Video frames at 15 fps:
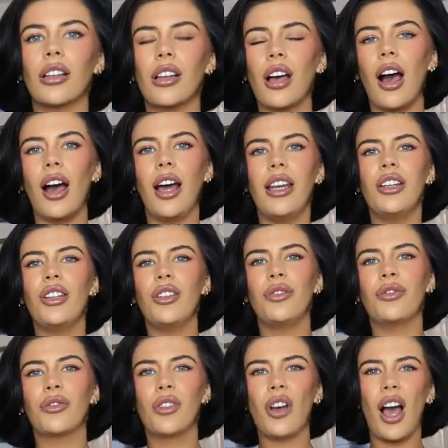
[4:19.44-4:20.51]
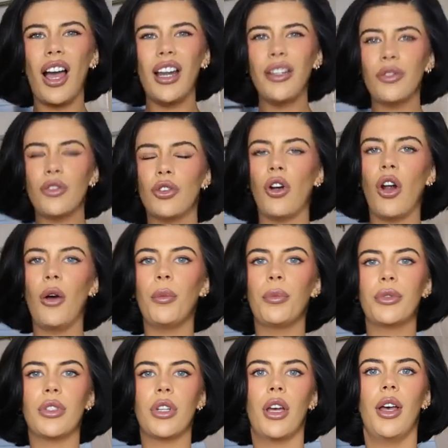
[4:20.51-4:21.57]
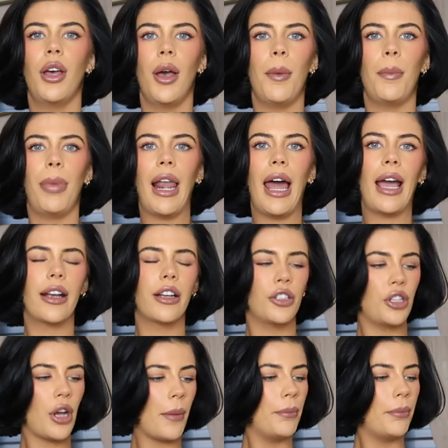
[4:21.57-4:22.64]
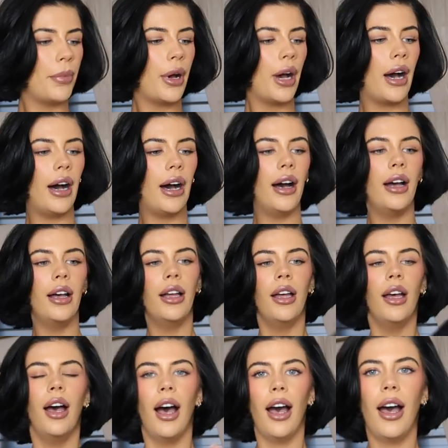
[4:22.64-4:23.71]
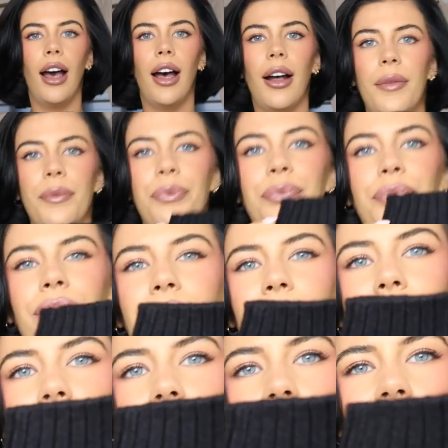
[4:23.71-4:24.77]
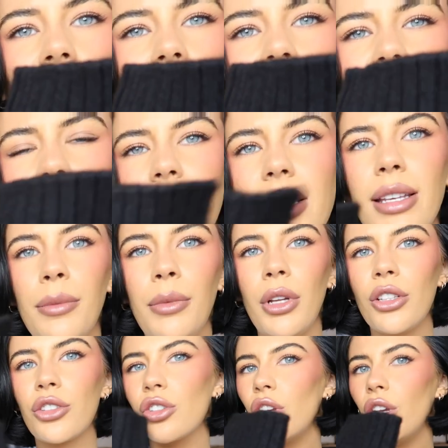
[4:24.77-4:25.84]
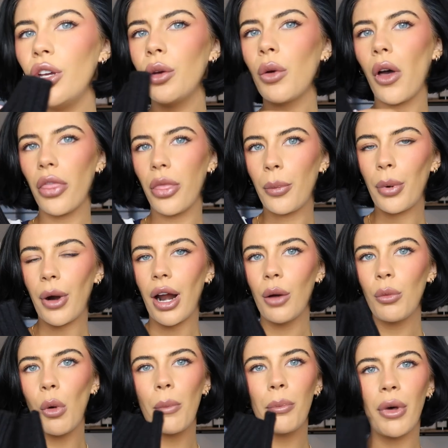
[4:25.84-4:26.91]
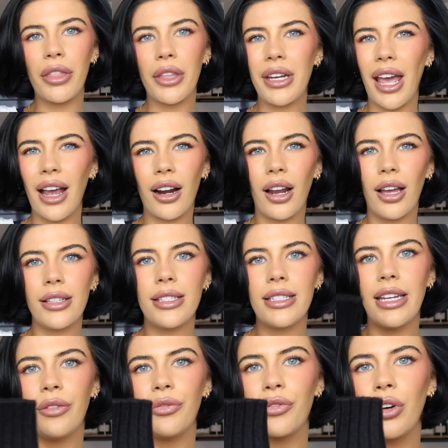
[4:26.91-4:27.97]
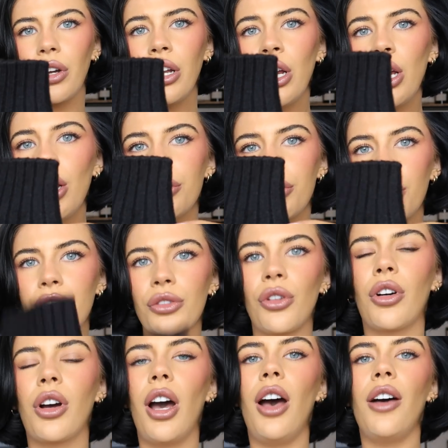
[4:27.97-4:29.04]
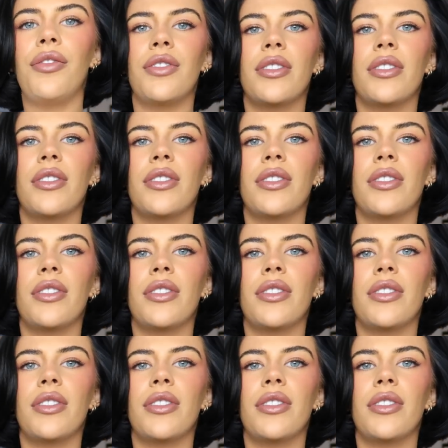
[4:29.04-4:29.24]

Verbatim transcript: kind of kind of cropped black jumper um, kind of similar to the brown one but the neckline's different so it's got cuff